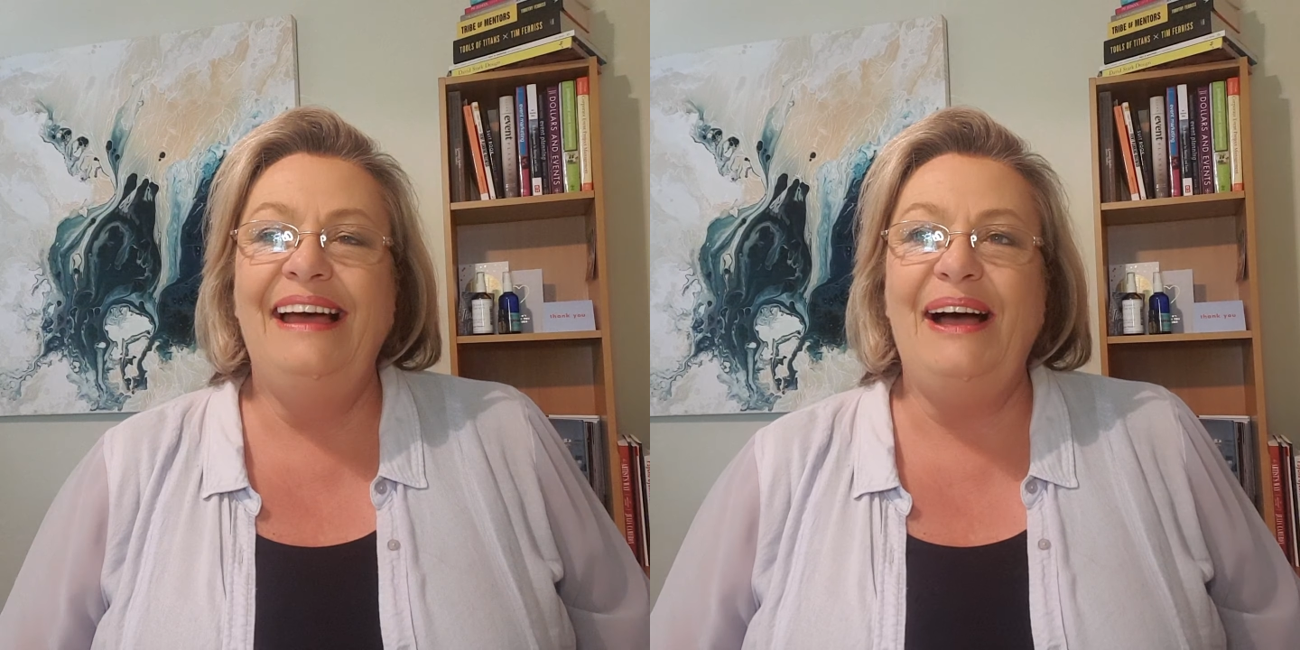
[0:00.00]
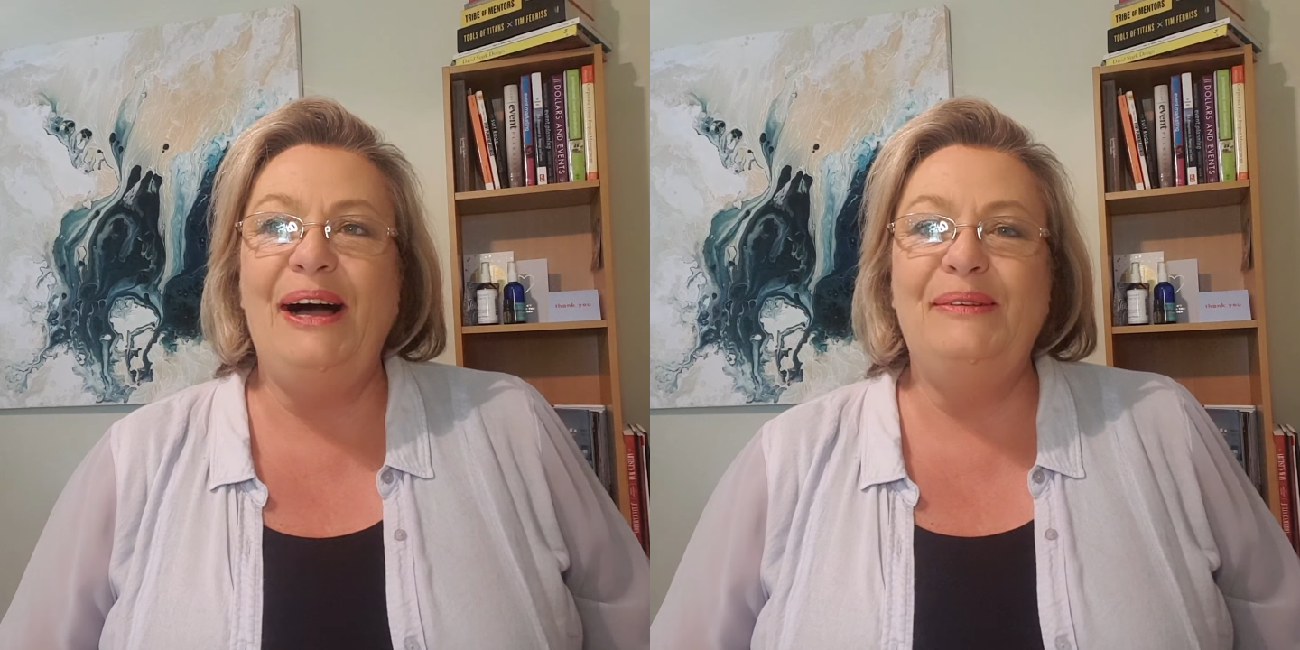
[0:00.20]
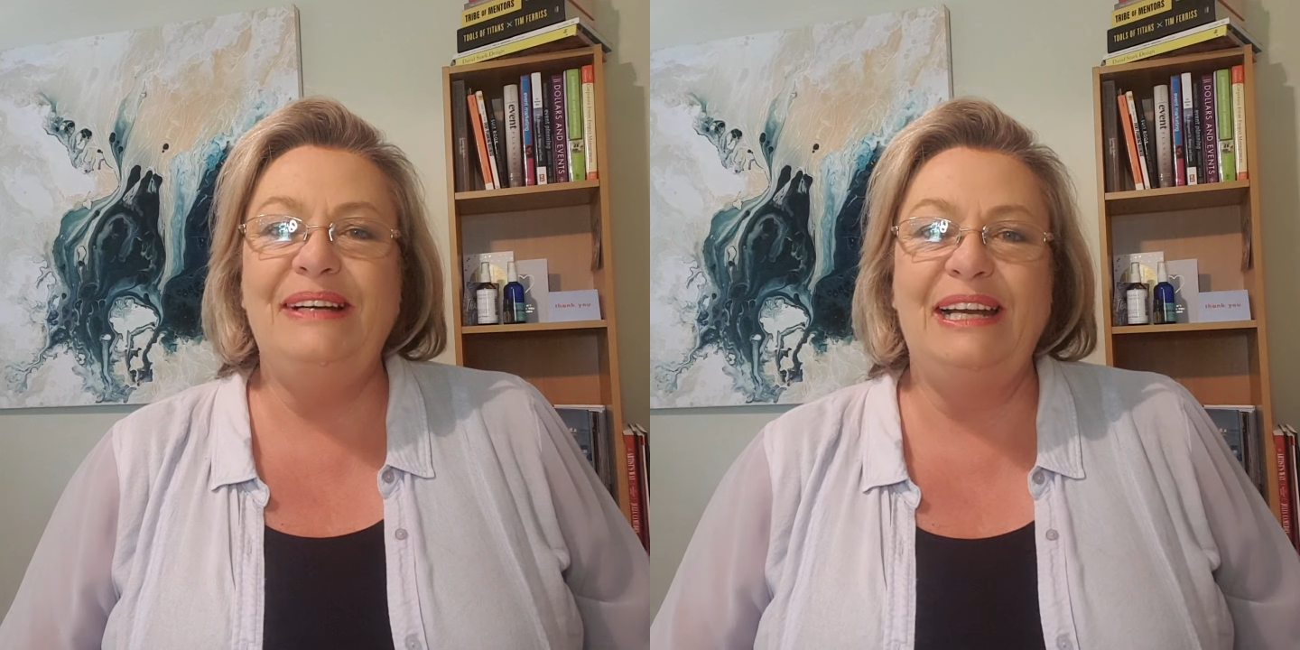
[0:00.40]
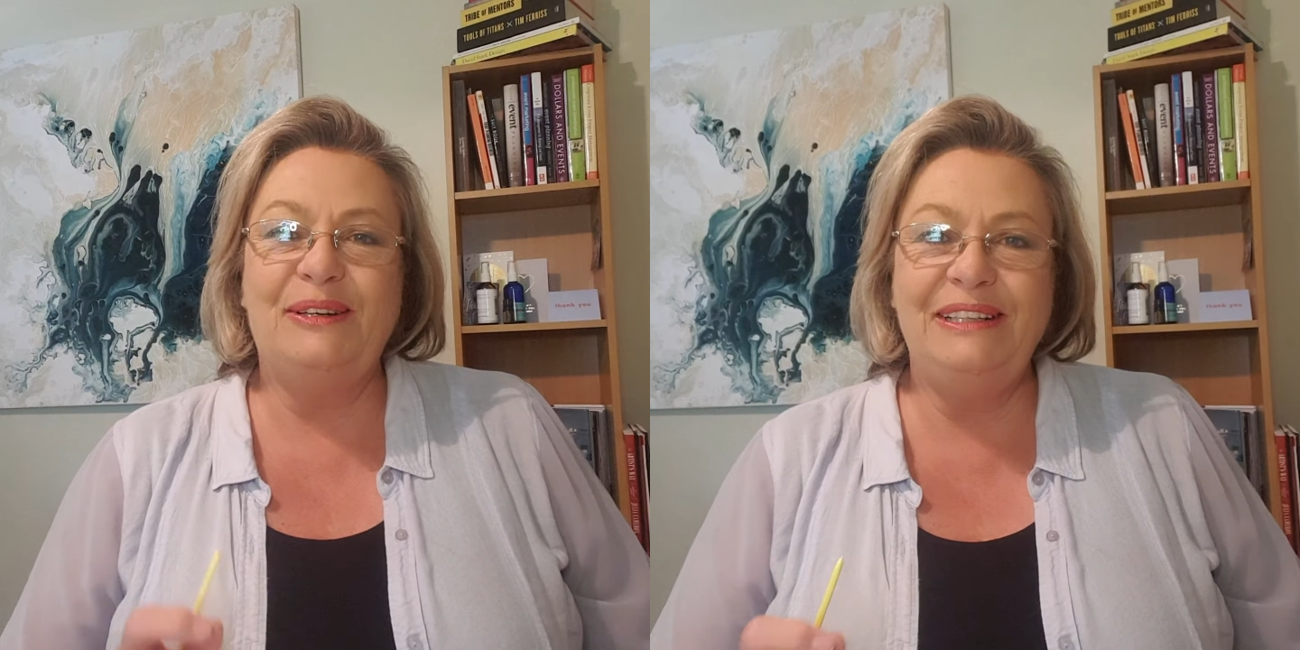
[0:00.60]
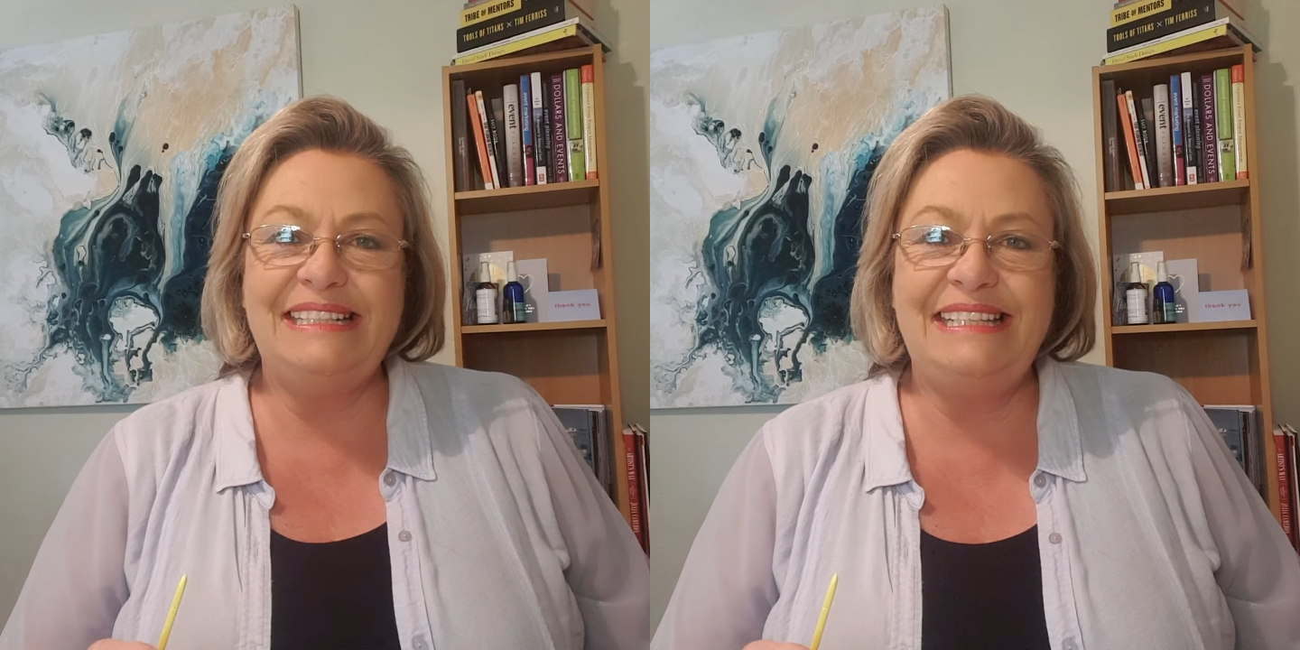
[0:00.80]
And a
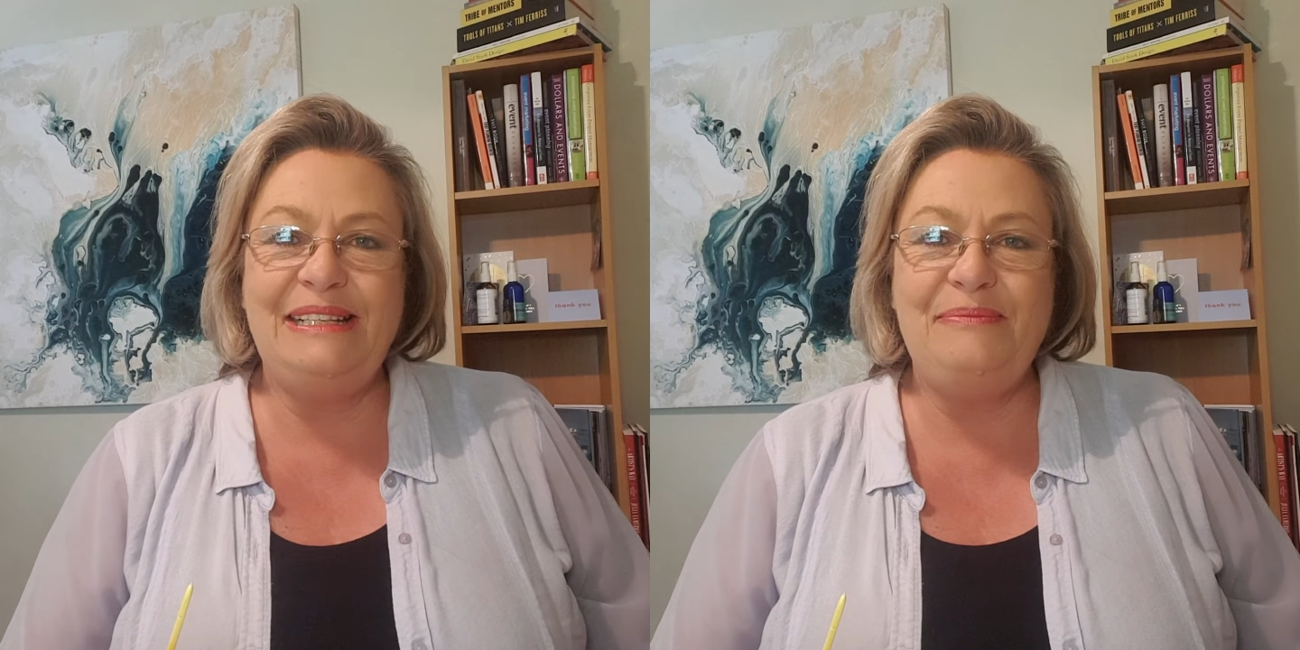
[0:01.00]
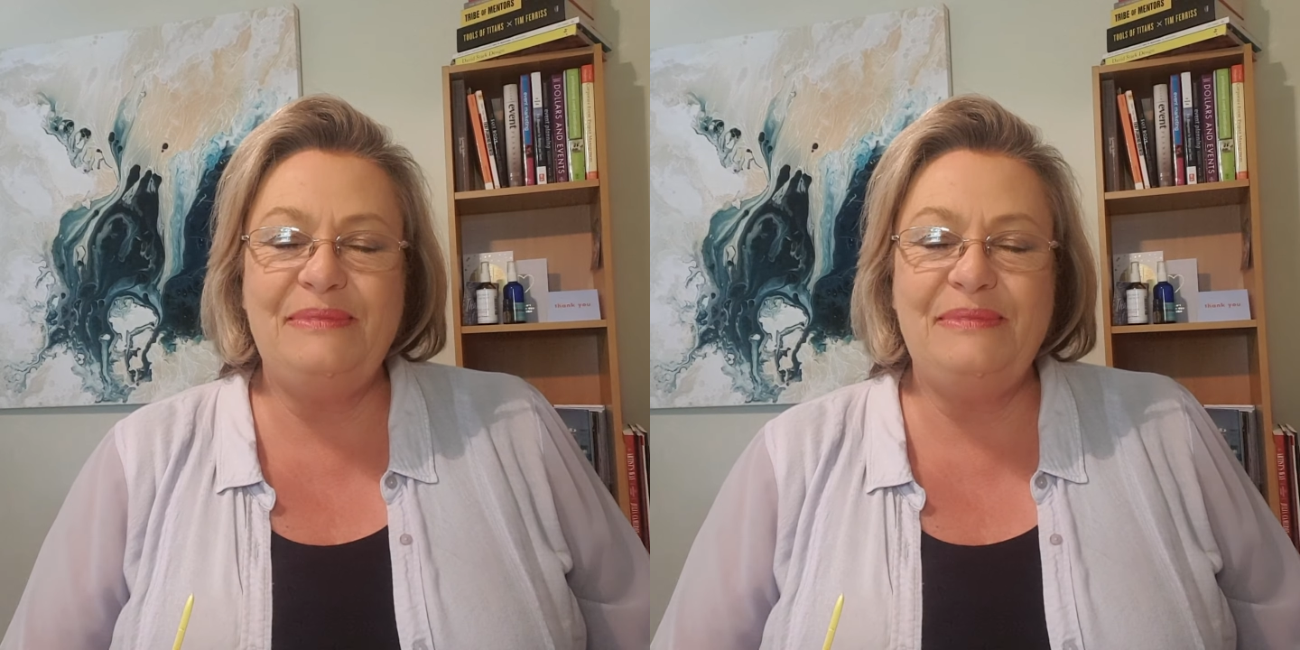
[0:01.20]
quick tip,